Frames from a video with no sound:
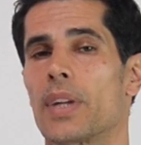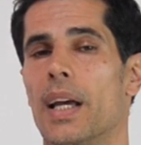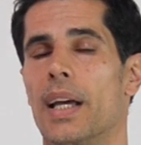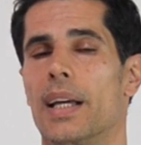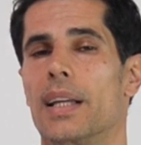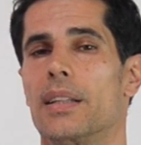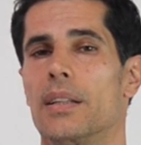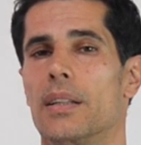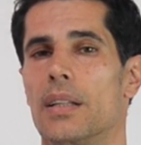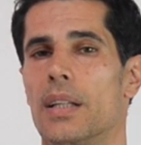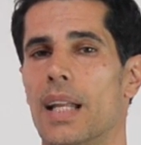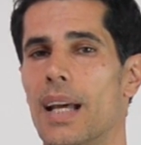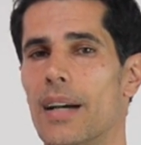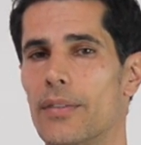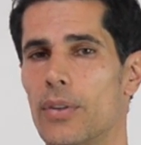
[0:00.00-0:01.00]
And the
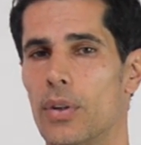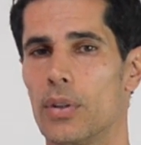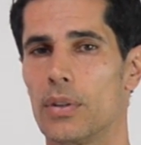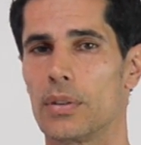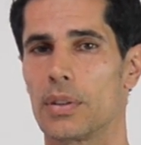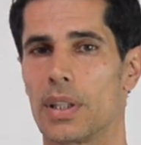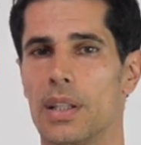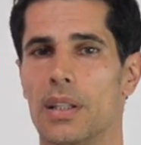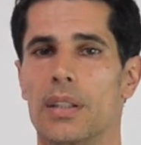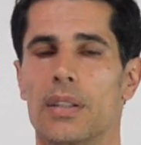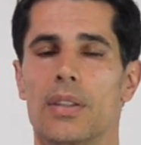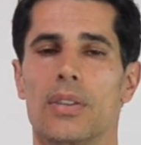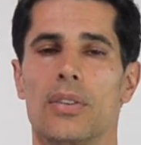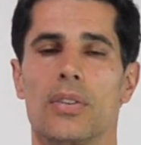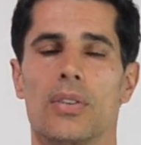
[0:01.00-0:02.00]
level
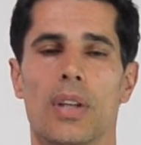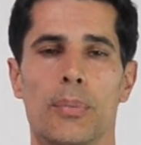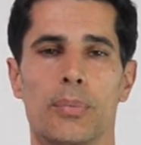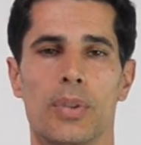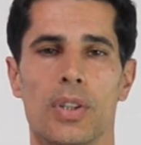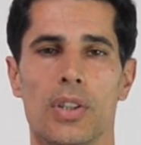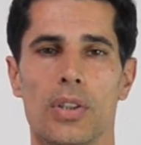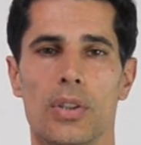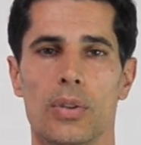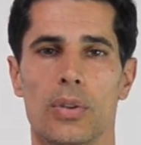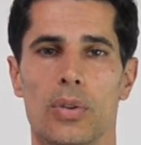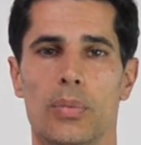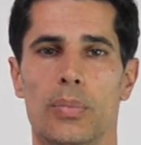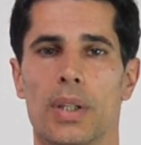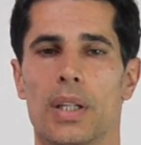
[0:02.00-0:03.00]
is up to
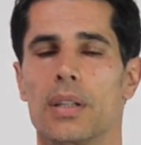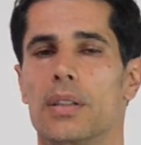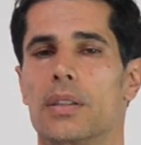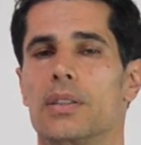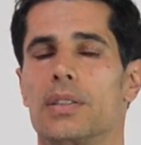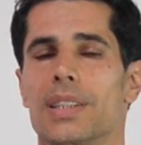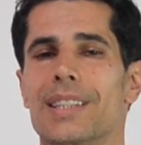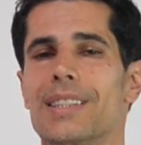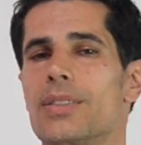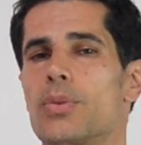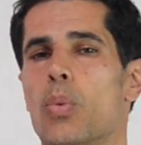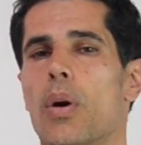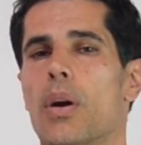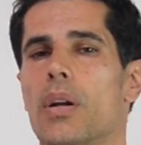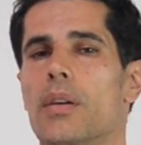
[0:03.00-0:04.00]
you because each
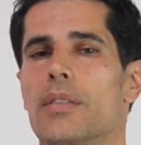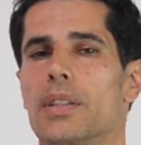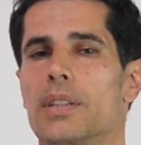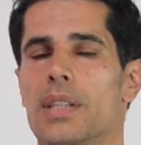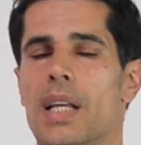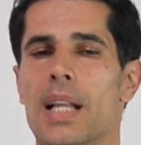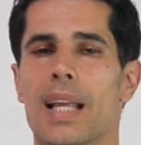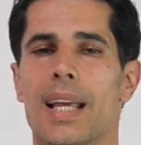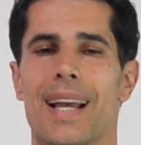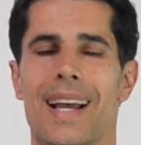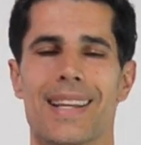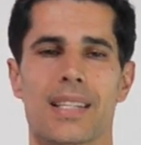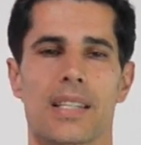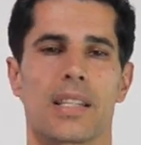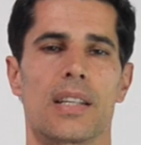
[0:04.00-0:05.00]
one of us
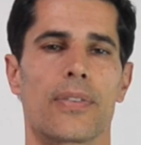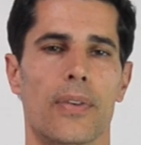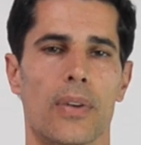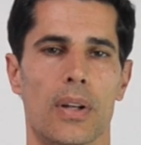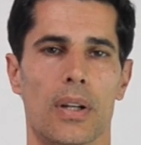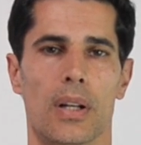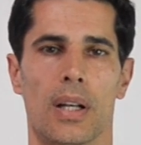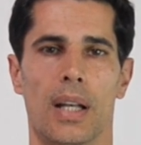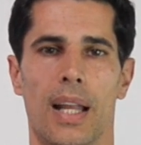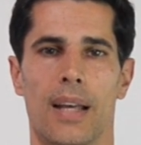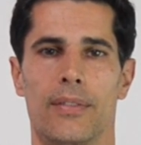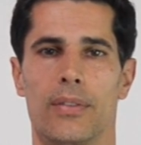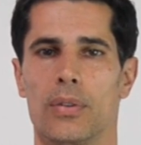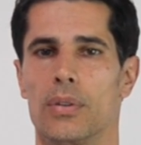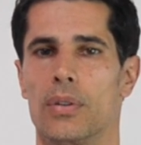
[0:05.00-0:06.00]
has a different
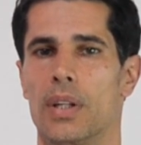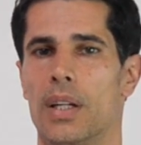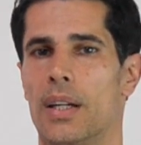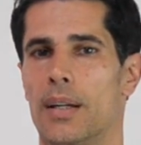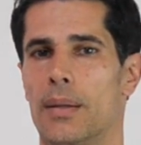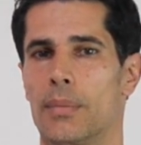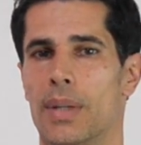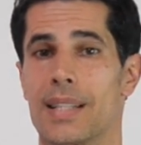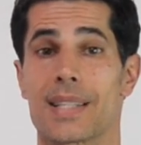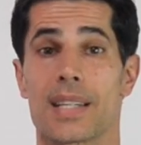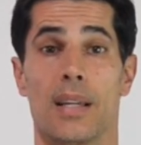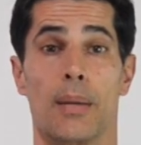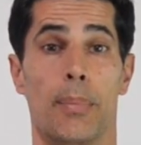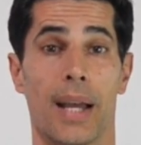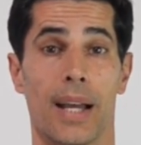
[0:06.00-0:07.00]
level, let's
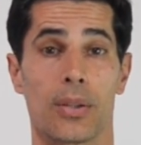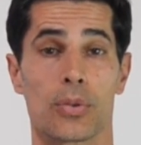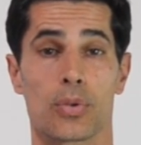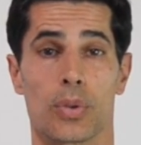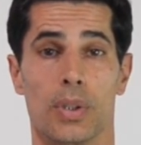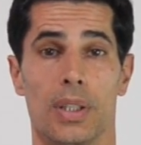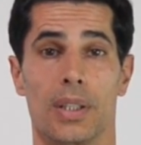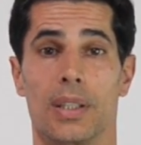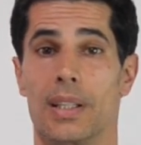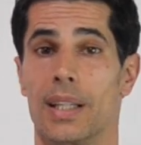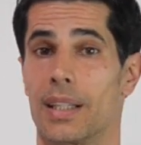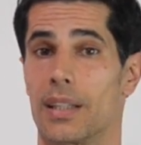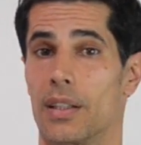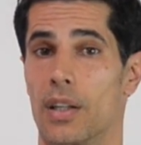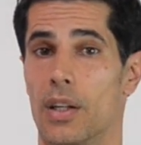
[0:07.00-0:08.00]
say a boundary that
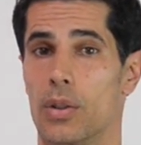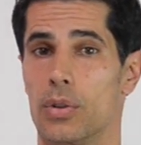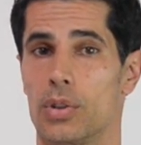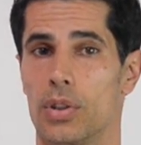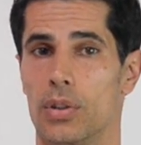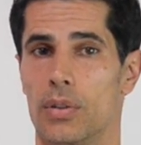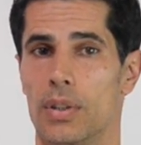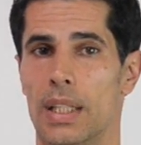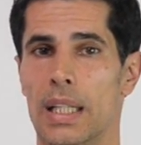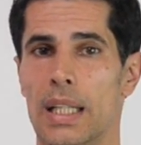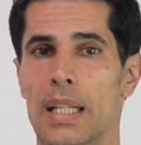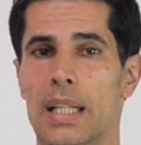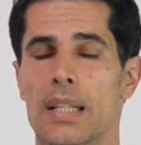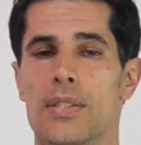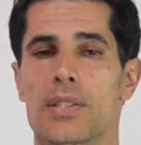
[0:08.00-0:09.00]
they can go to.
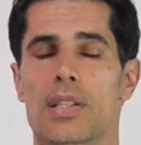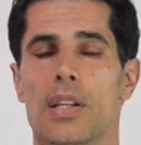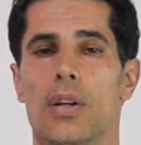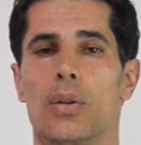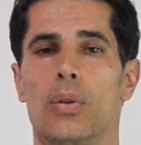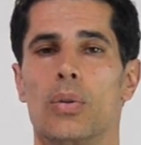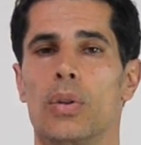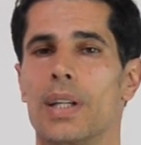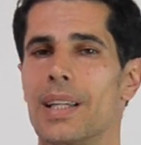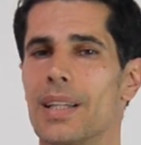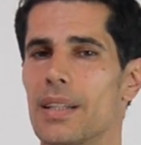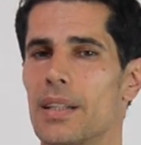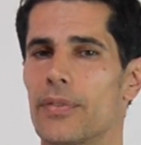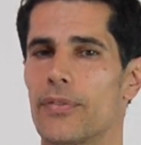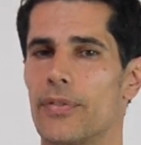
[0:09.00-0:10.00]
So here
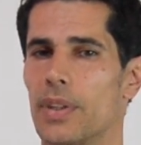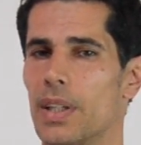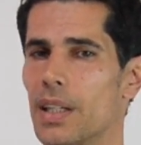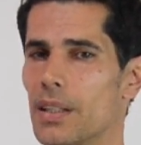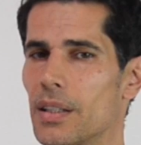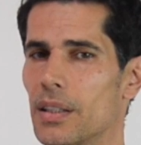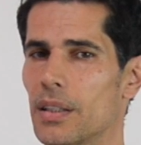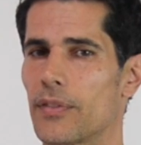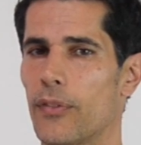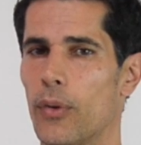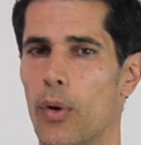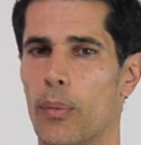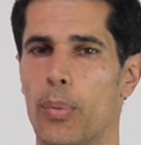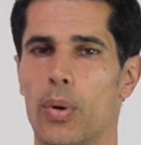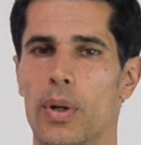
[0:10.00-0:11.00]
are the
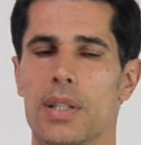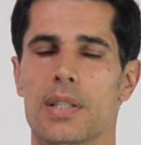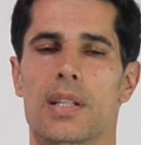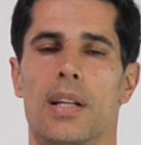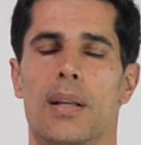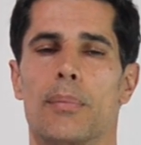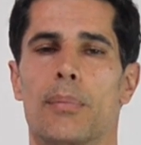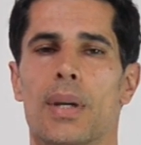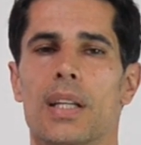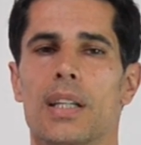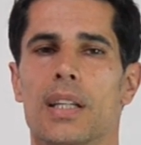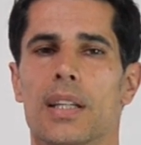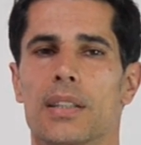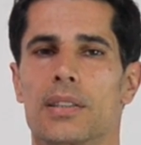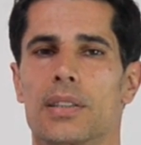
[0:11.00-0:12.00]
4 points that I'm
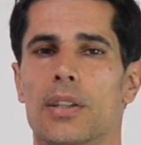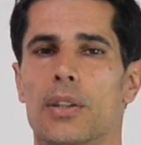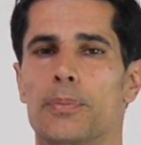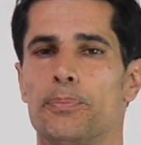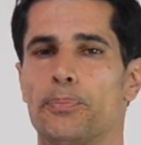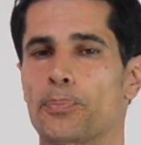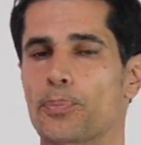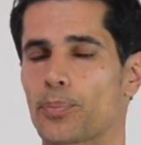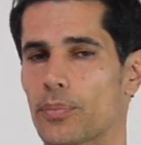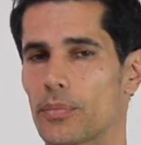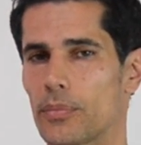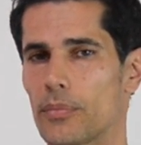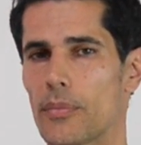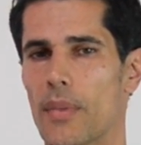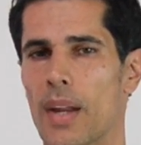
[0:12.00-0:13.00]
making. So
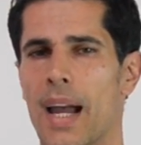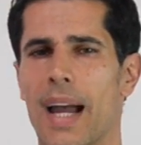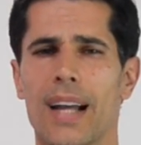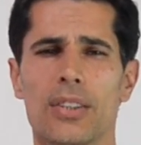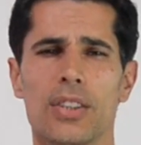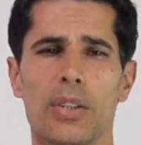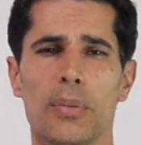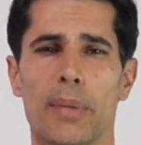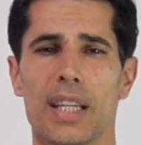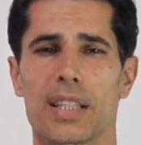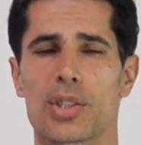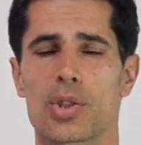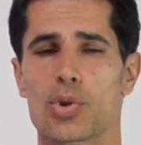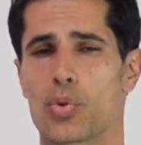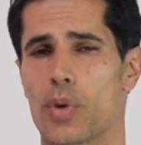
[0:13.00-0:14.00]
how do you make
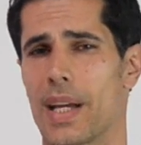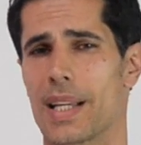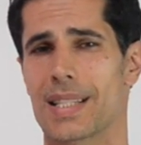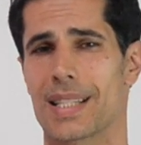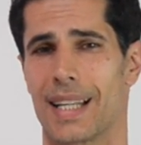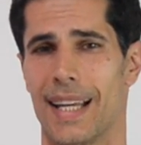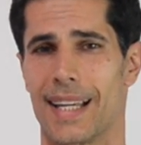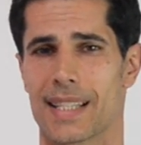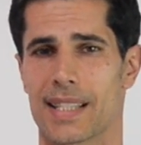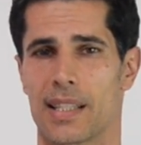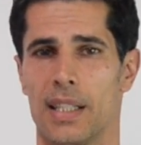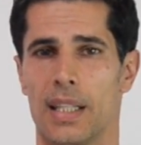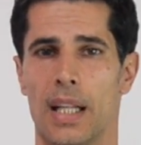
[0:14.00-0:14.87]
stress less?